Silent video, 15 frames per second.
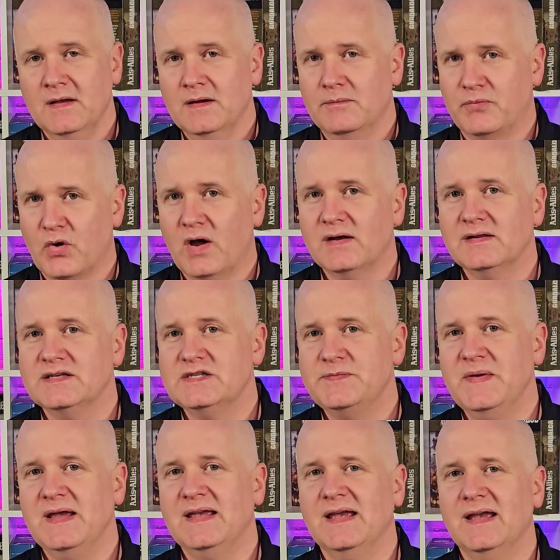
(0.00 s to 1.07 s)
Broadly
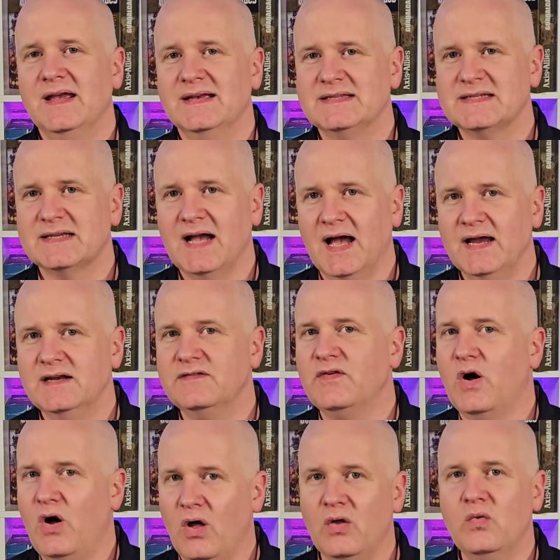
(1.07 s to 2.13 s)
speaking, it's kind of
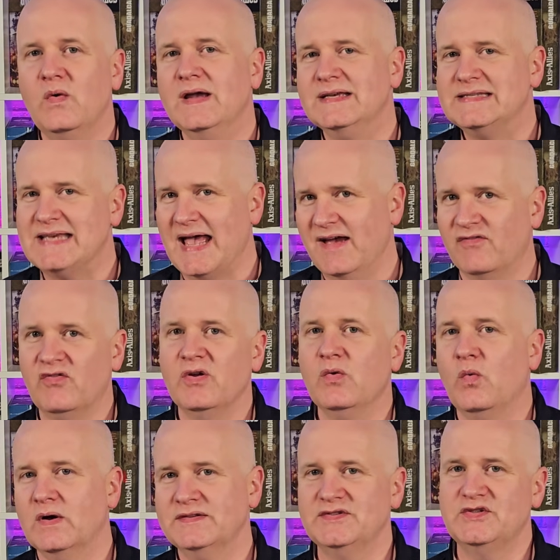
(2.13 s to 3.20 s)
always
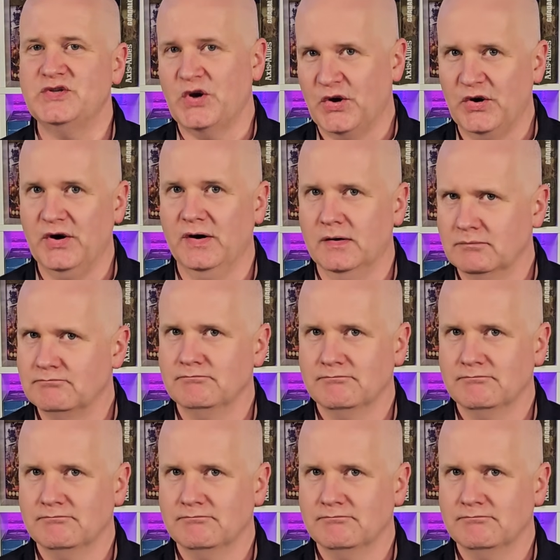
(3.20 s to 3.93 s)
everyone's turn.